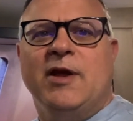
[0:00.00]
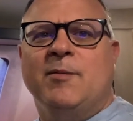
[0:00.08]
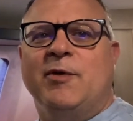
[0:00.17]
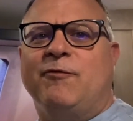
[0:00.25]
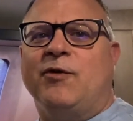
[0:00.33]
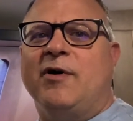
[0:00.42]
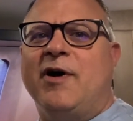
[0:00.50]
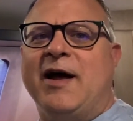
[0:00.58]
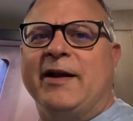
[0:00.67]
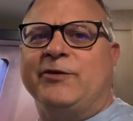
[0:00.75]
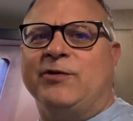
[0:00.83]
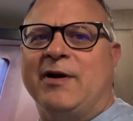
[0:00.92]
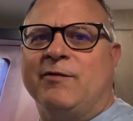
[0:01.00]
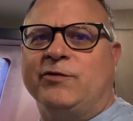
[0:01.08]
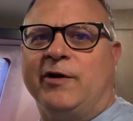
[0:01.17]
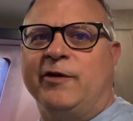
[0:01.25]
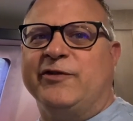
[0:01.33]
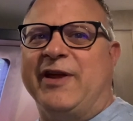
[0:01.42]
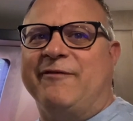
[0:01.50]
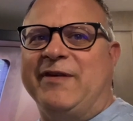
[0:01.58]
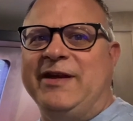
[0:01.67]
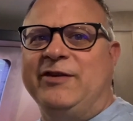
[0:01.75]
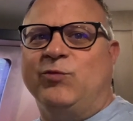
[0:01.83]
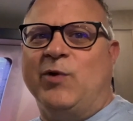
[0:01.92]
But for a lot of travel trailers, they have
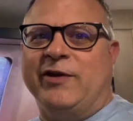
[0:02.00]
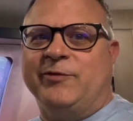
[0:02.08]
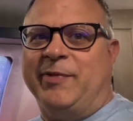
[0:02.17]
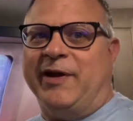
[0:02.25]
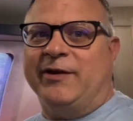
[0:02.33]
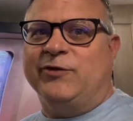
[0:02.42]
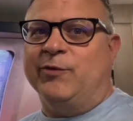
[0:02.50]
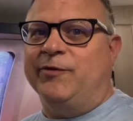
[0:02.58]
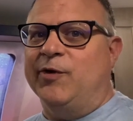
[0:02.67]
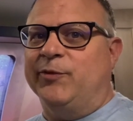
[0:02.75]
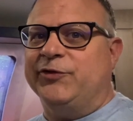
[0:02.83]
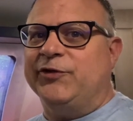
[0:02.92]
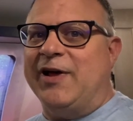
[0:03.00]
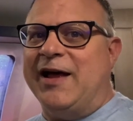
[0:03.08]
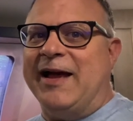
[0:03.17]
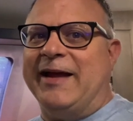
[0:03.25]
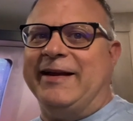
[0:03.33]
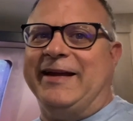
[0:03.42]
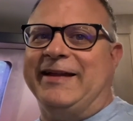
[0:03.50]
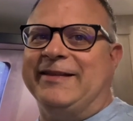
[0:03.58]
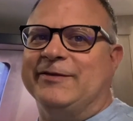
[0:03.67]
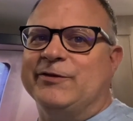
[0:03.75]
east-west beds with no slide, and